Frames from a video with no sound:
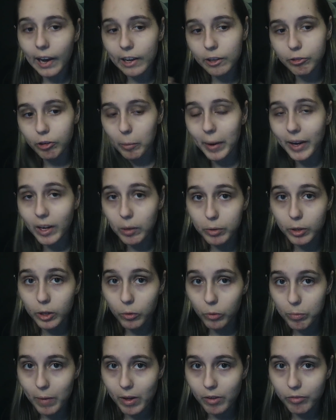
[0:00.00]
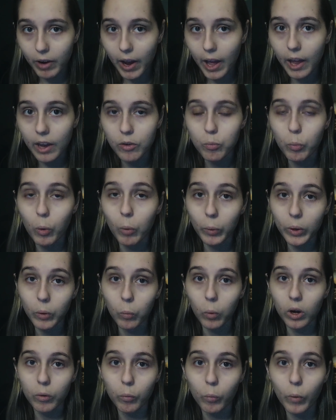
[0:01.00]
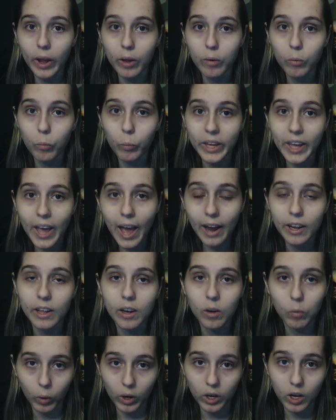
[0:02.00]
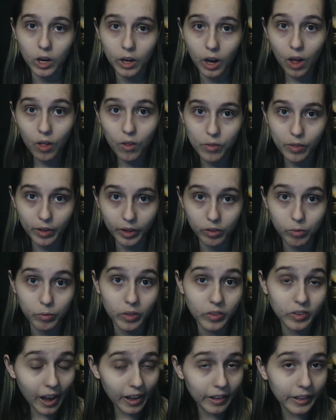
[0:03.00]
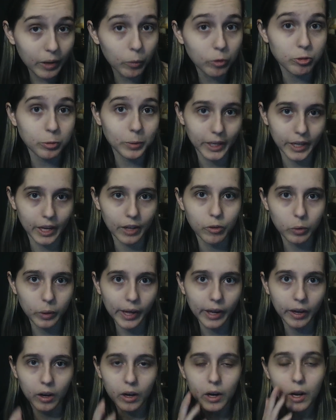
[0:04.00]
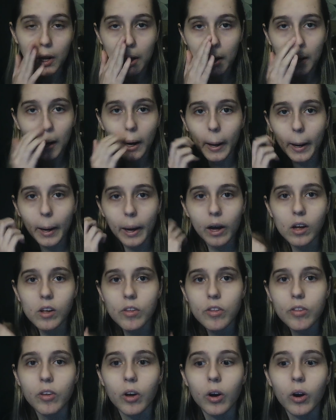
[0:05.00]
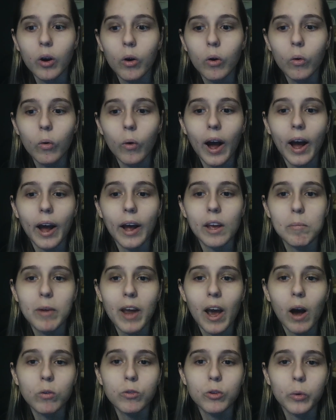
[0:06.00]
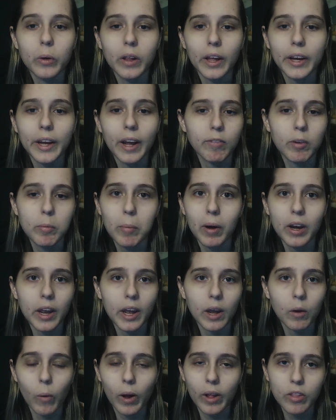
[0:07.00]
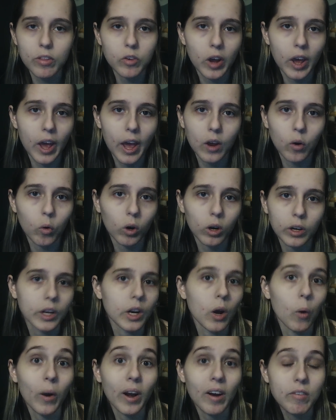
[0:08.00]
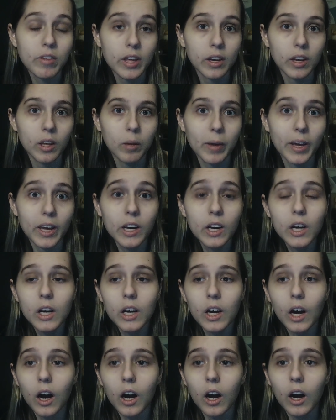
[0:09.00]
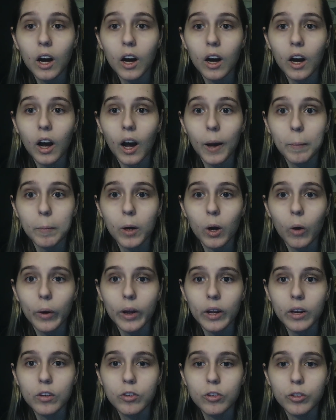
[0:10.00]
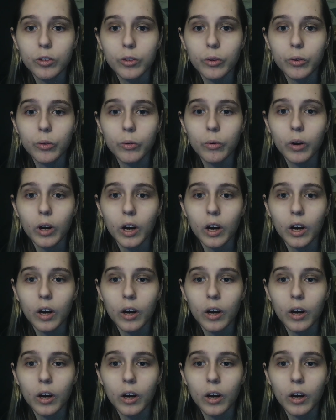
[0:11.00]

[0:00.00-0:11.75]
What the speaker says: I share my computer with my friend when we edit and work on other things with TheTelly, which I'm going to get to later. So I'm now doing, like, every Monday and Wednesday, or, you know, whenever they need me, I'm going to